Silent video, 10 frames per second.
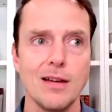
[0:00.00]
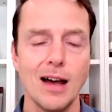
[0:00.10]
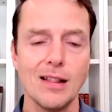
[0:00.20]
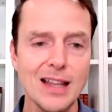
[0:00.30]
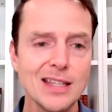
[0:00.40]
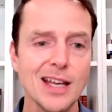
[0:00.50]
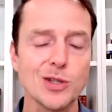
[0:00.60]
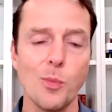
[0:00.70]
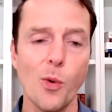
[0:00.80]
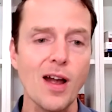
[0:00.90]
a lot of these things
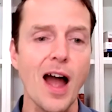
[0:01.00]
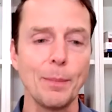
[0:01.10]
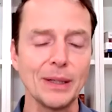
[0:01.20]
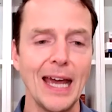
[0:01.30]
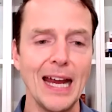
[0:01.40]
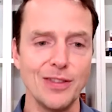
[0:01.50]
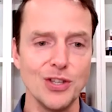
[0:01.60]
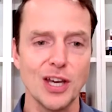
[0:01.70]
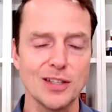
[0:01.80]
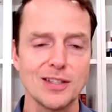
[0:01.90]
are more complicated than
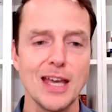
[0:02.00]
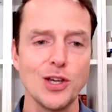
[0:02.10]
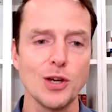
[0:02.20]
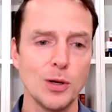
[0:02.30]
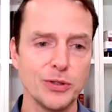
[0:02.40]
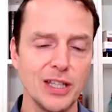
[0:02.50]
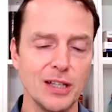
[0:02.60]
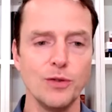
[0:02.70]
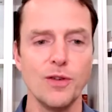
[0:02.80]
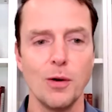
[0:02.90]
just take your multi
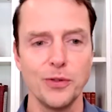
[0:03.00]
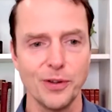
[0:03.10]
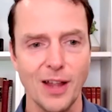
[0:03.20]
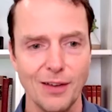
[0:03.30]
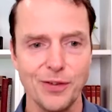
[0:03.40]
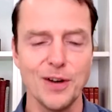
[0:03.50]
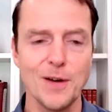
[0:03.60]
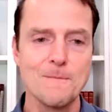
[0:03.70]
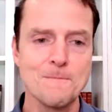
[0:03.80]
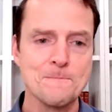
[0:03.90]
and move on with your life, you
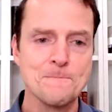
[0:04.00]
know.